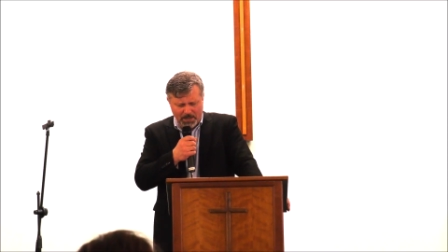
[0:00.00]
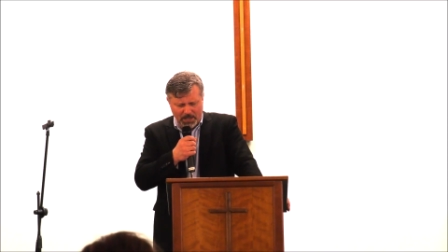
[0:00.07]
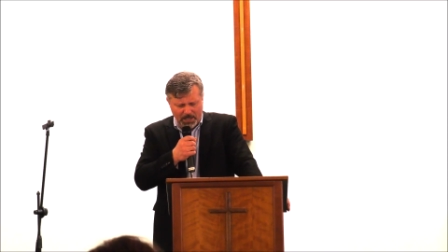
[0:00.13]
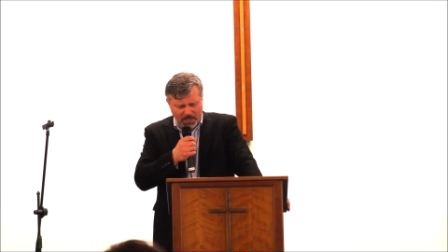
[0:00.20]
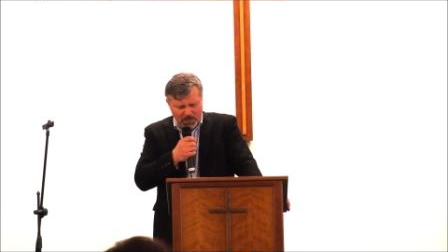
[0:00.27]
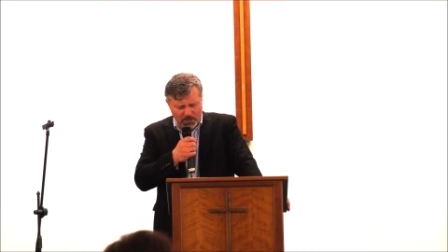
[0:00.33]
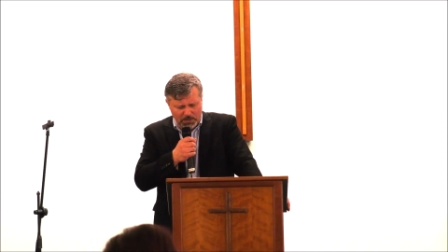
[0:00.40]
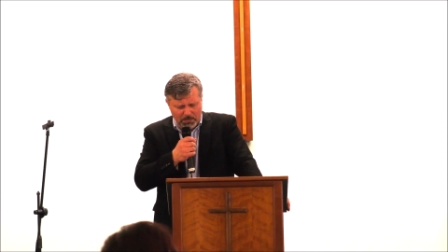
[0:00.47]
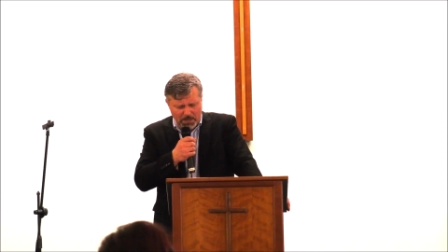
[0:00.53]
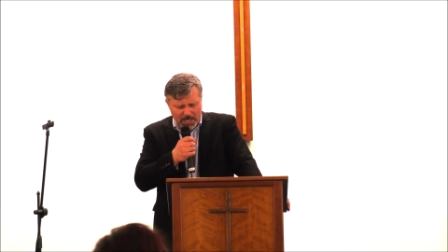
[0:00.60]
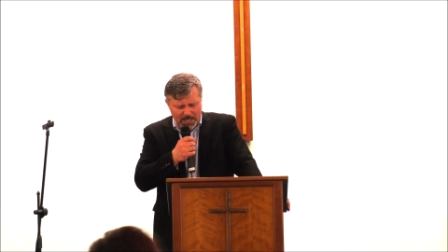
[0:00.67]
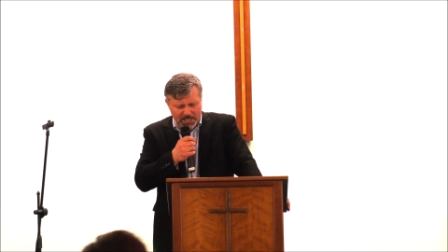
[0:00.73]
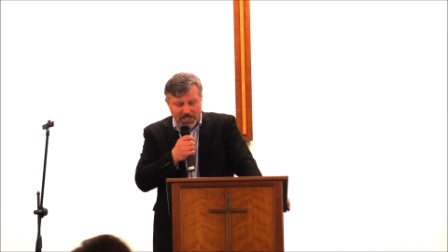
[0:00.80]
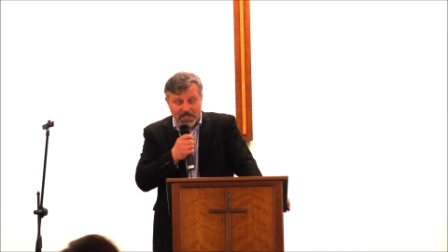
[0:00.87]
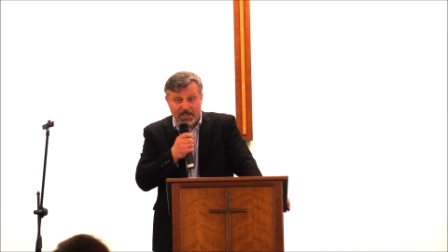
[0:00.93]
And a good
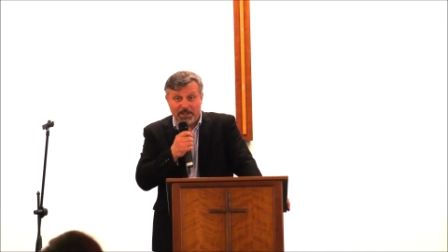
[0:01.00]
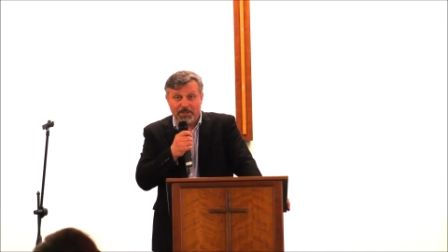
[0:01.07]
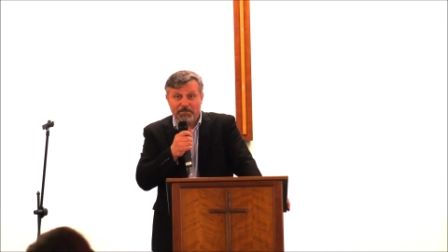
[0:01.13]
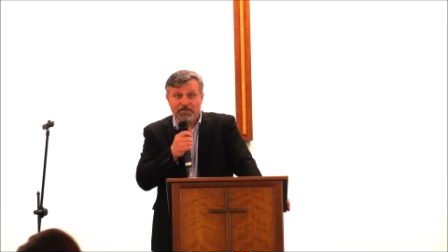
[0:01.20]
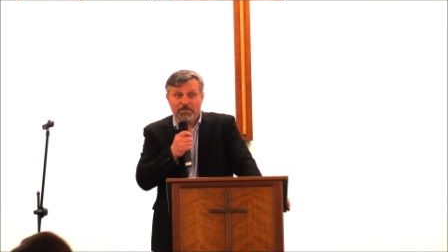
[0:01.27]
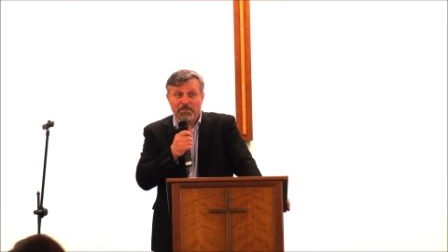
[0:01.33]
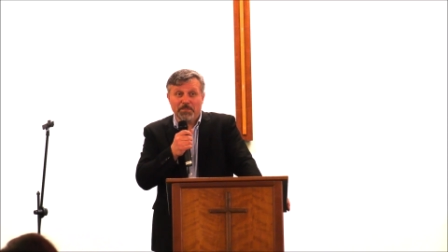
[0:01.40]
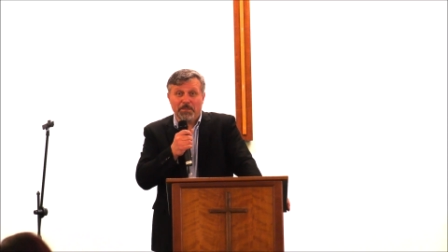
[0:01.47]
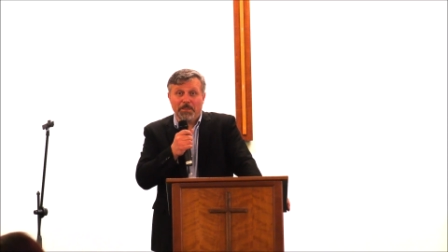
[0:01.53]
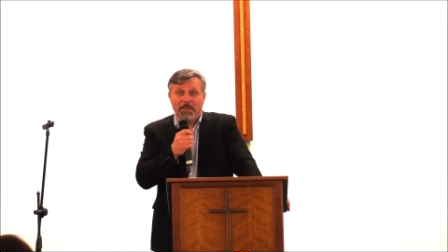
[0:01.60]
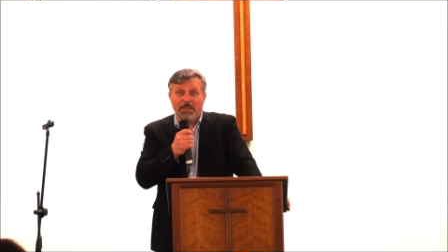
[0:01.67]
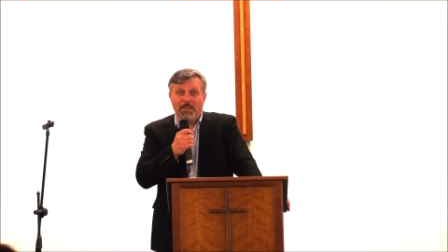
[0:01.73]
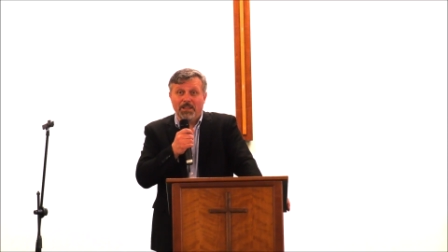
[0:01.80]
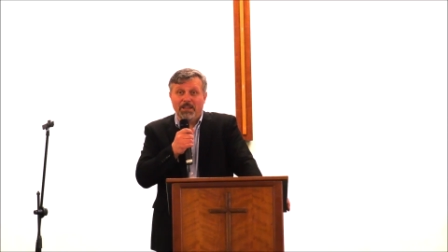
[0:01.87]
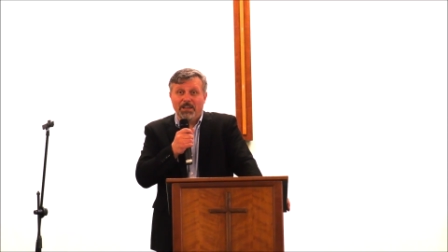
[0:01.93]
minister
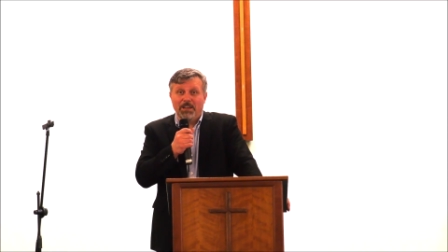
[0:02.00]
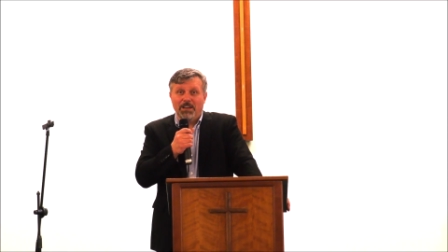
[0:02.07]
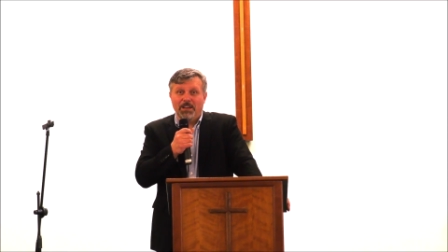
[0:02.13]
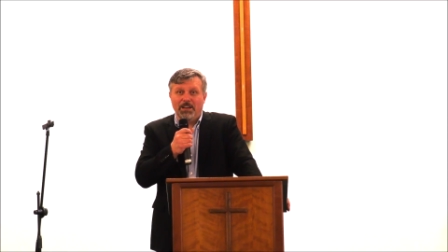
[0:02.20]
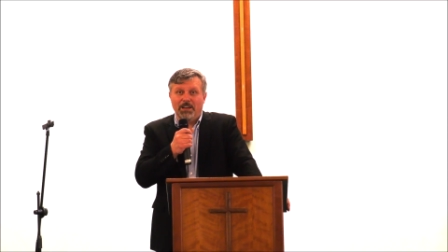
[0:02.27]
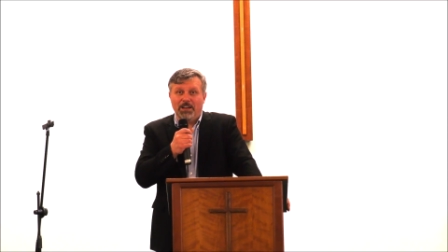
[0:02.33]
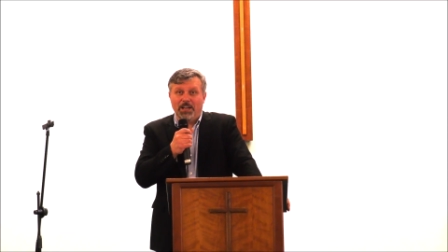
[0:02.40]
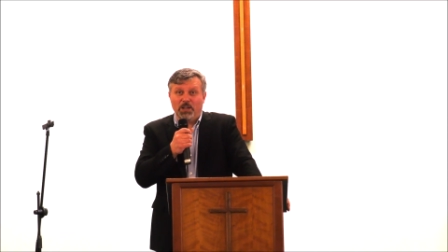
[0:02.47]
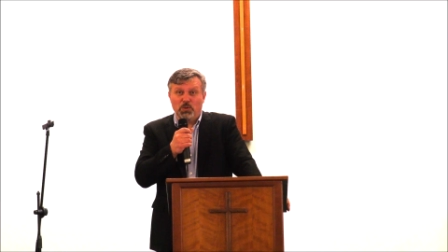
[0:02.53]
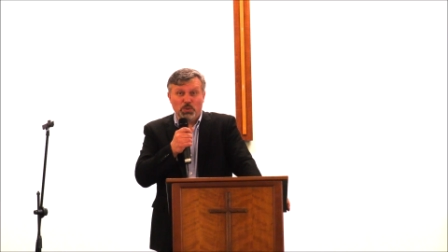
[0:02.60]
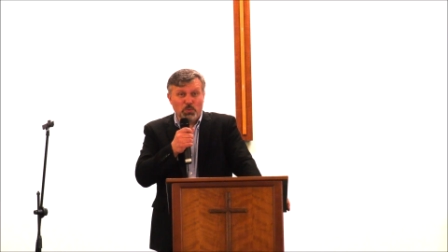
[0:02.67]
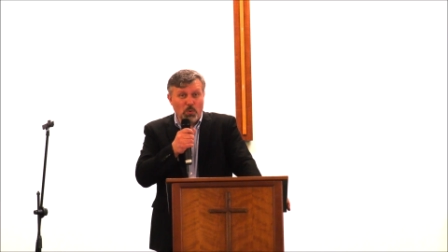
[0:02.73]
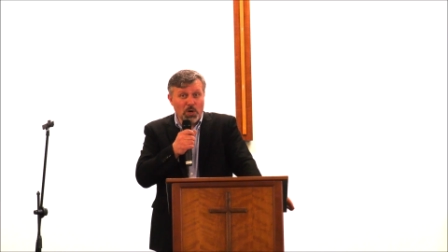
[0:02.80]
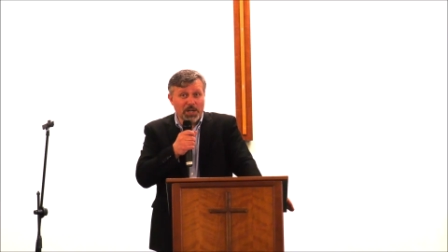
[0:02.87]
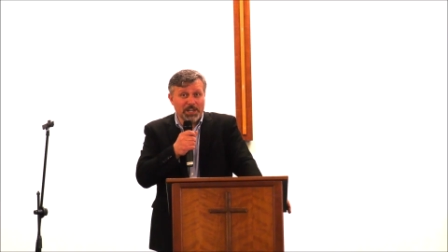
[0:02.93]
and a
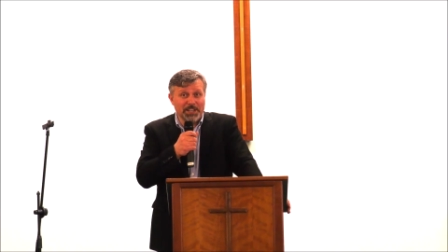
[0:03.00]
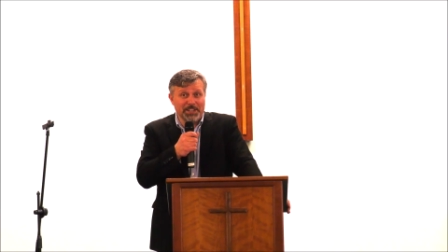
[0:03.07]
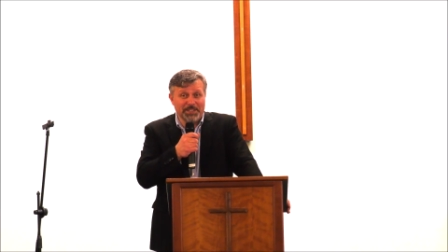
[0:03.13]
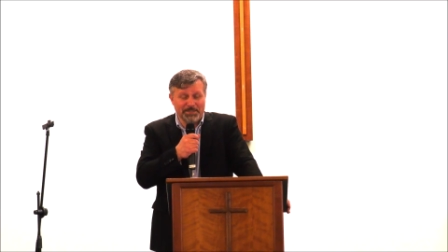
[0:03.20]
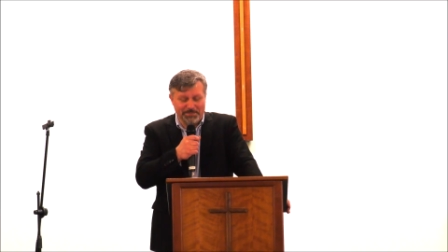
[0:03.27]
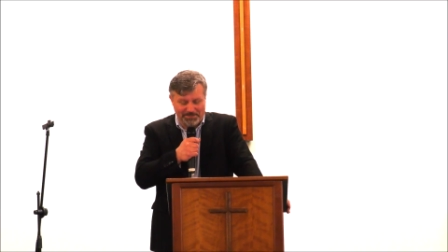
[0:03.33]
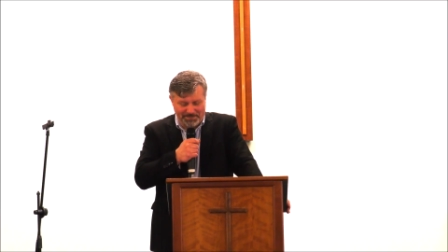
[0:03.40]
good worker